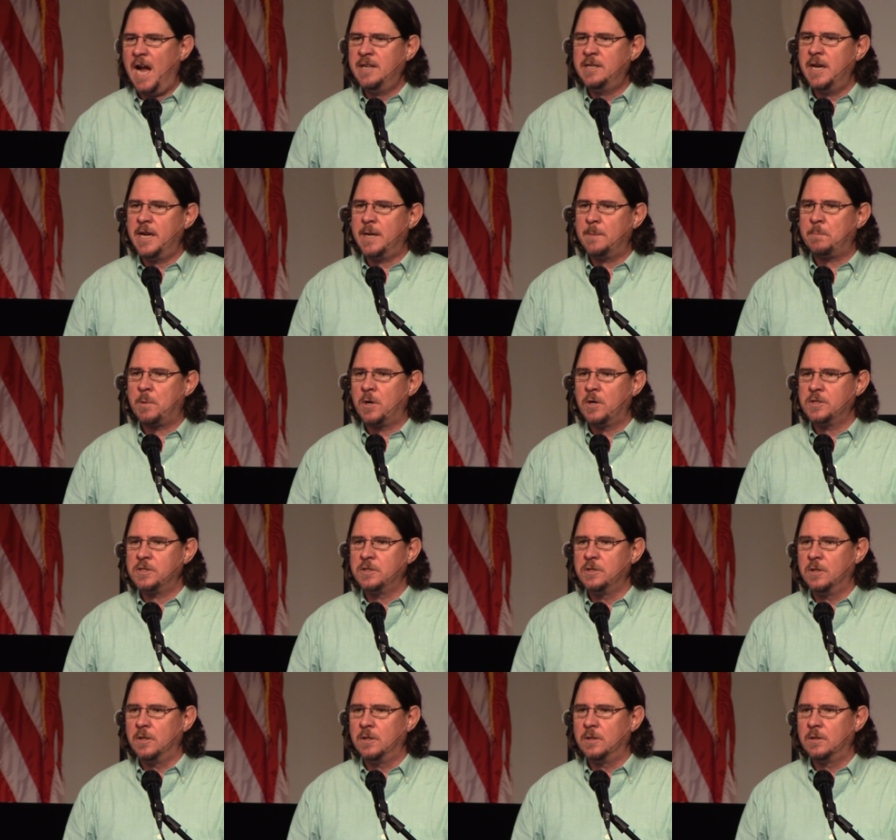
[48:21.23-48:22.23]
I take it
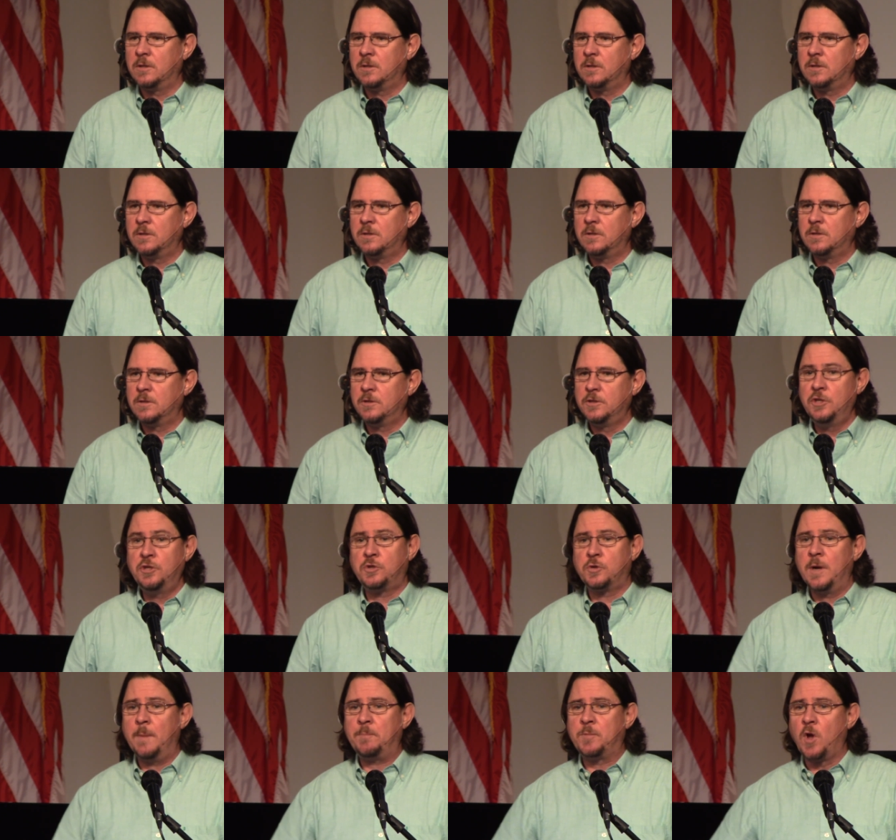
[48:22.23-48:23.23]
personal. You
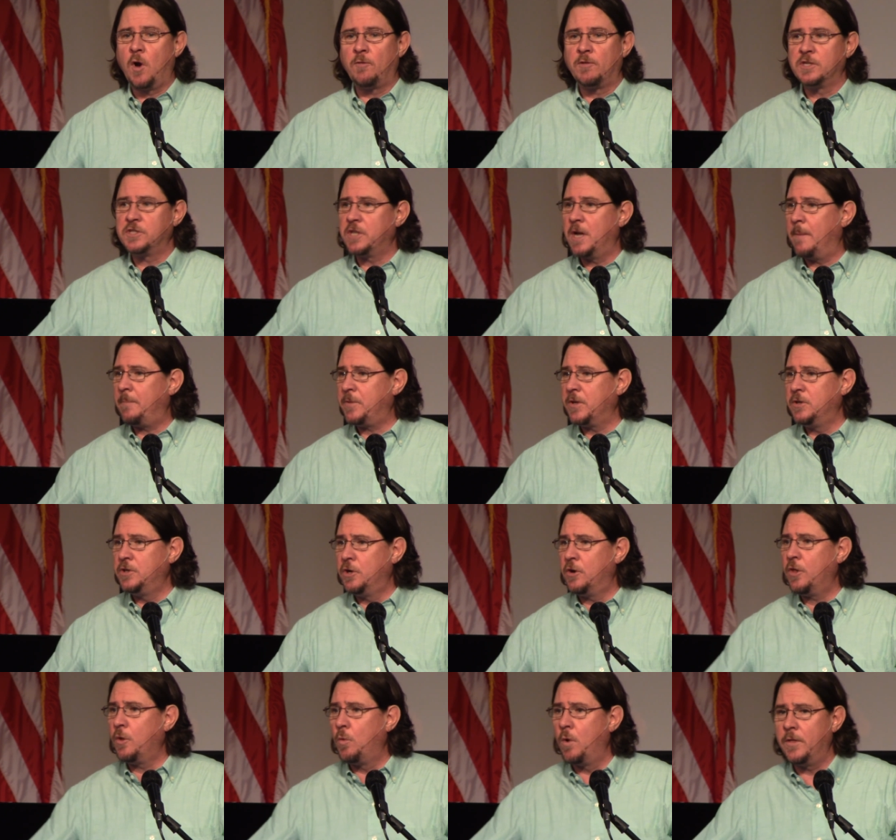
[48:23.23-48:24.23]
tripped over something.
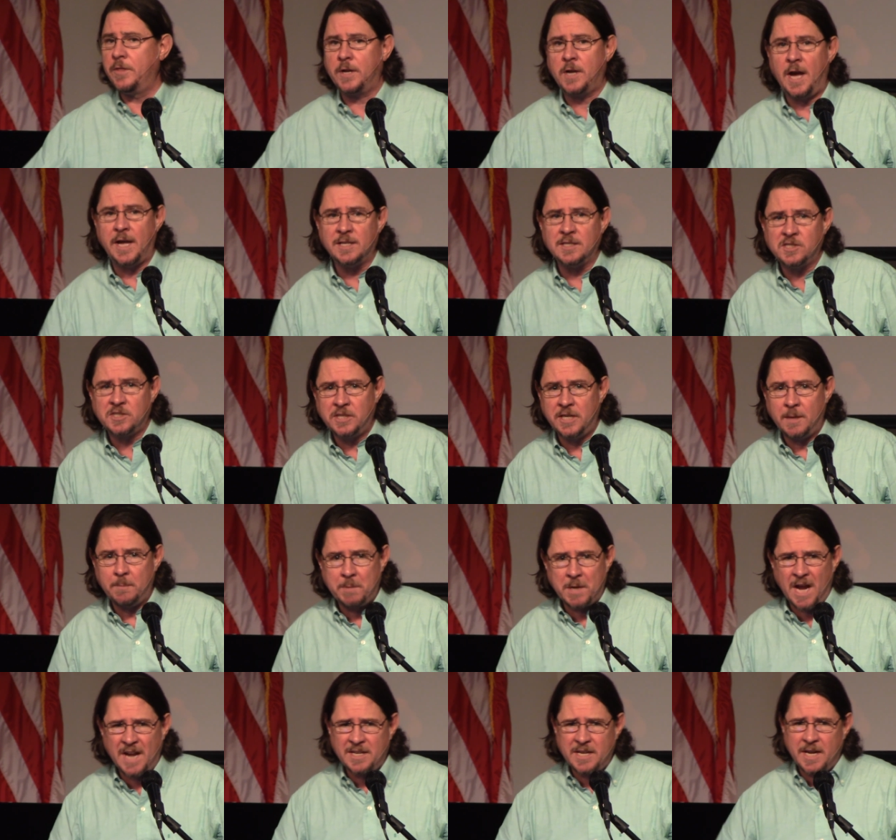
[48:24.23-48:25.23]
You're the one that got in sin,
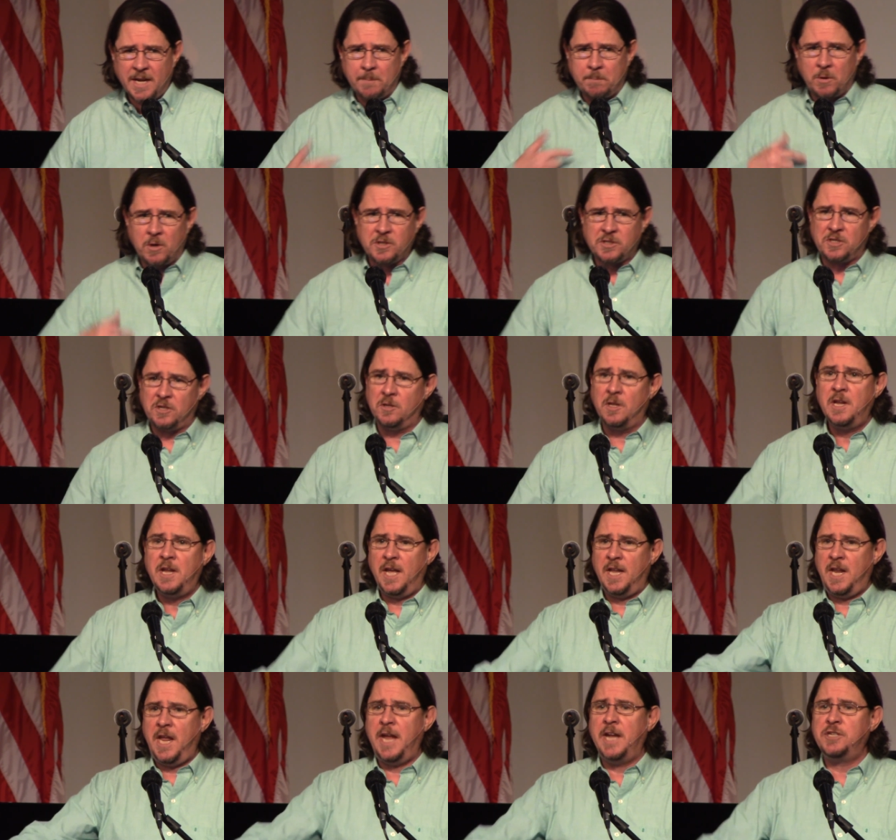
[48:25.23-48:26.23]
but I take it personal
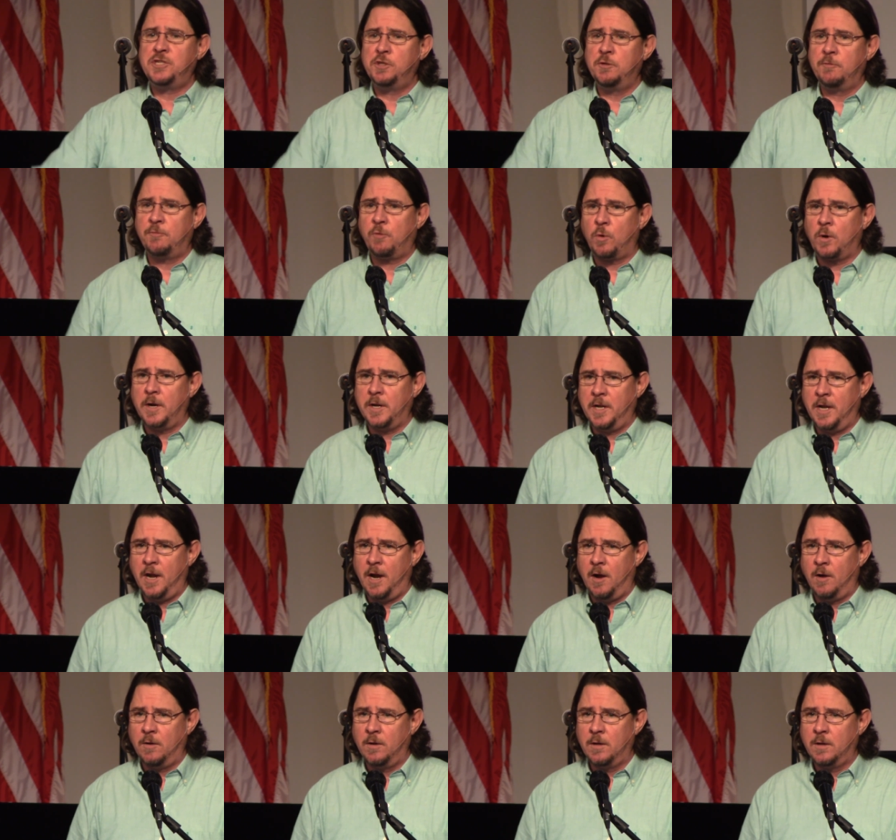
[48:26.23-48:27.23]
and hate you for it
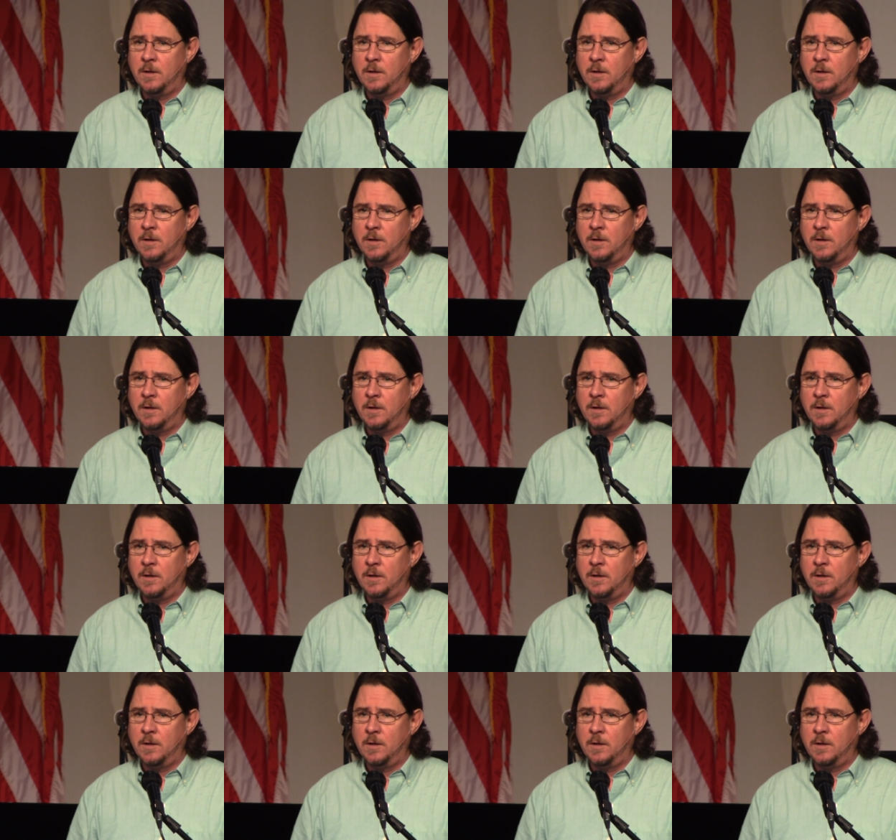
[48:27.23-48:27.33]
now.